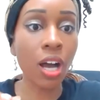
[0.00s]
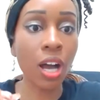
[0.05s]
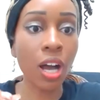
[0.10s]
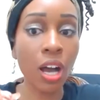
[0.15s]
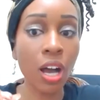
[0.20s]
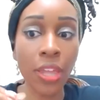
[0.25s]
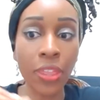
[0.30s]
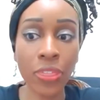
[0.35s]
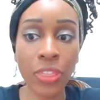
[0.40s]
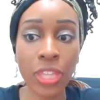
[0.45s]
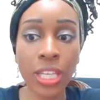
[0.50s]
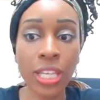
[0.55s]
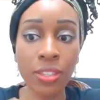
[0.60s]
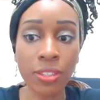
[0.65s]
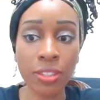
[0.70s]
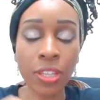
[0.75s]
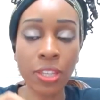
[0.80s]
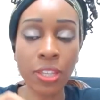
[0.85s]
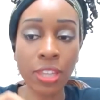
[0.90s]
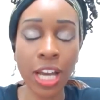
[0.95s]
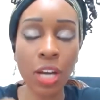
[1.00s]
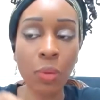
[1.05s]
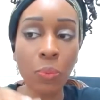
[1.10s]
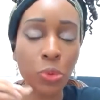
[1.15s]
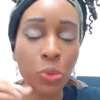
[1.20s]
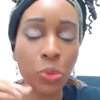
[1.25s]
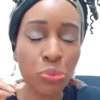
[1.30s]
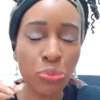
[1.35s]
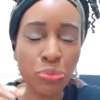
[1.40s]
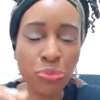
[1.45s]
I think that
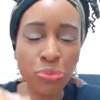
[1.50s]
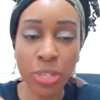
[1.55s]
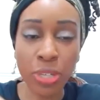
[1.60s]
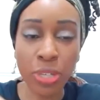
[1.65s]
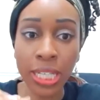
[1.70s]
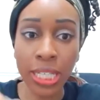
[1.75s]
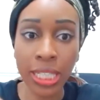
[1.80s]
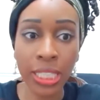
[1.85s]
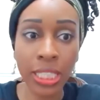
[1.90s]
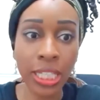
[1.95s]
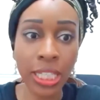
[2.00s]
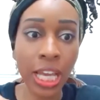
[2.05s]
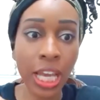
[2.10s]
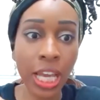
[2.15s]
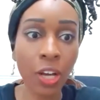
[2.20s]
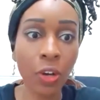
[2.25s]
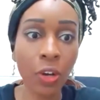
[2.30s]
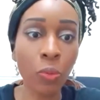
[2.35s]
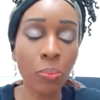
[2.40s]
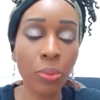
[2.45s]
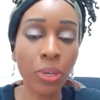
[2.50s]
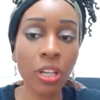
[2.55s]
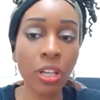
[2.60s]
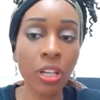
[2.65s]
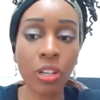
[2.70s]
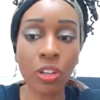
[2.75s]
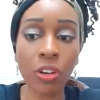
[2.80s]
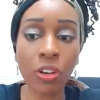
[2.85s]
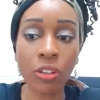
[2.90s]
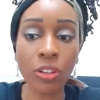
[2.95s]
would really help a
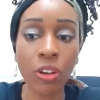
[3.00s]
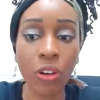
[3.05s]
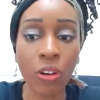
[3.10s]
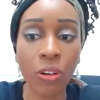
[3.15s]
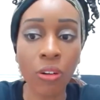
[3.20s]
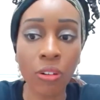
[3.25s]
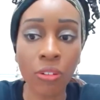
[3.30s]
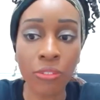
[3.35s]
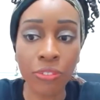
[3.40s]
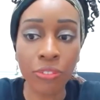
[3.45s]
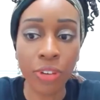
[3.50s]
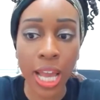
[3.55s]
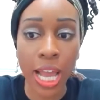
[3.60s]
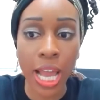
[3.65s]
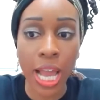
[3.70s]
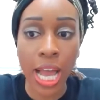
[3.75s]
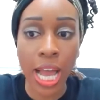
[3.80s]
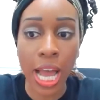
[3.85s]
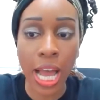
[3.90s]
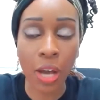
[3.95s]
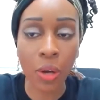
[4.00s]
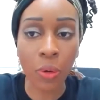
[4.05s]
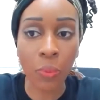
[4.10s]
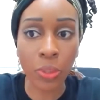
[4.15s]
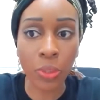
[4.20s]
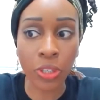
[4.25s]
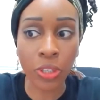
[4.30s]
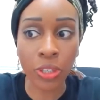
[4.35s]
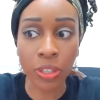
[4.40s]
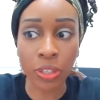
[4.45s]
lot of
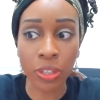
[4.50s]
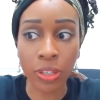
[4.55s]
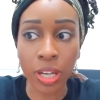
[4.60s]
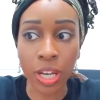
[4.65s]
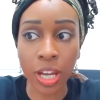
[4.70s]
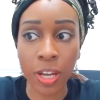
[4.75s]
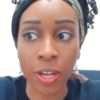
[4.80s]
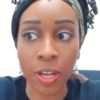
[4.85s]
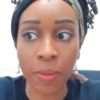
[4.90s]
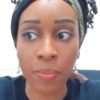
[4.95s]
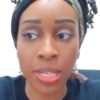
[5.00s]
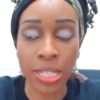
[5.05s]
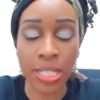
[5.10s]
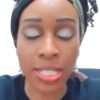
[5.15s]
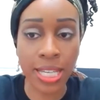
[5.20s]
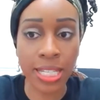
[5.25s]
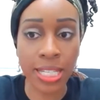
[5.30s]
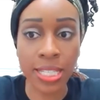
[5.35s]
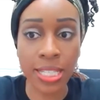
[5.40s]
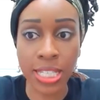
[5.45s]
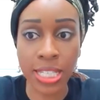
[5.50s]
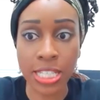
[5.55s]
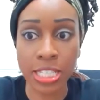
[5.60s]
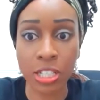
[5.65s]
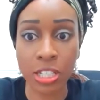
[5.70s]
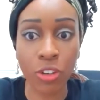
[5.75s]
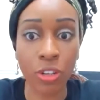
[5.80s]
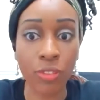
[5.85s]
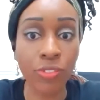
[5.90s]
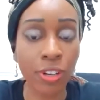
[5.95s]
our attendees,
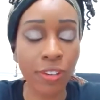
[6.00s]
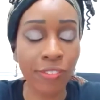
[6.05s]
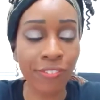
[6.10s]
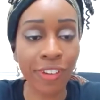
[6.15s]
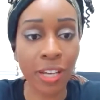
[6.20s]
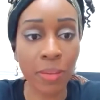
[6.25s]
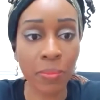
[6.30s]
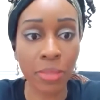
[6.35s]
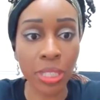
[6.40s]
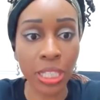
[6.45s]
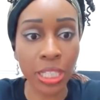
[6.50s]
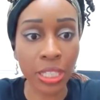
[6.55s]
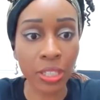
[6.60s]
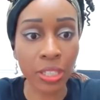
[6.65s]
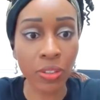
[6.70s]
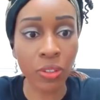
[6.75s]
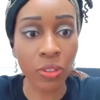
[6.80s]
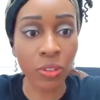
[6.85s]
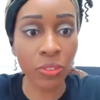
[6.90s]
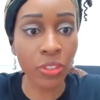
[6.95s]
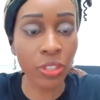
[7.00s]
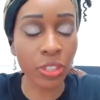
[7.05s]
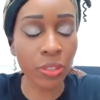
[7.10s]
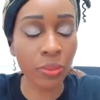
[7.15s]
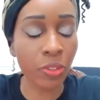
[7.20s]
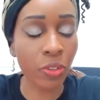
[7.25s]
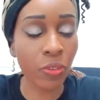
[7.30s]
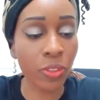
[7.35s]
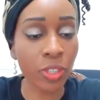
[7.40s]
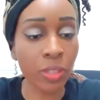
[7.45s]
a lot of our family on
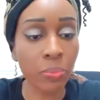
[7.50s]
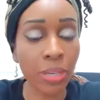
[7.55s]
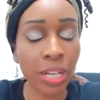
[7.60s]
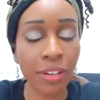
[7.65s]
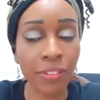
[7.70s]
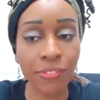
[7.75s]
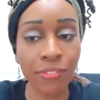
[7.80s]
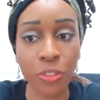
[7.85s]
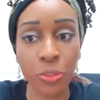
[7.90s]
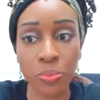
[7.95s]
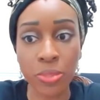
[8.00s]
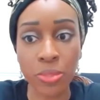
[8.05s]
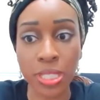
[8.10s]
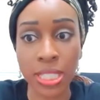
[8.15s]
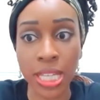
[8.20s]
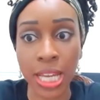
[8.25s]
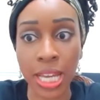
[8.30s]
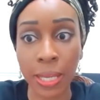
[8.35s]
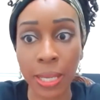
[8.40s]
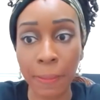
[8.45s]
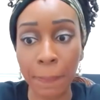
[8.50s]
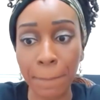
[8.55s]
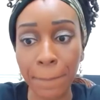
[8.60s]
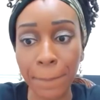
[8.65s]
the platform today.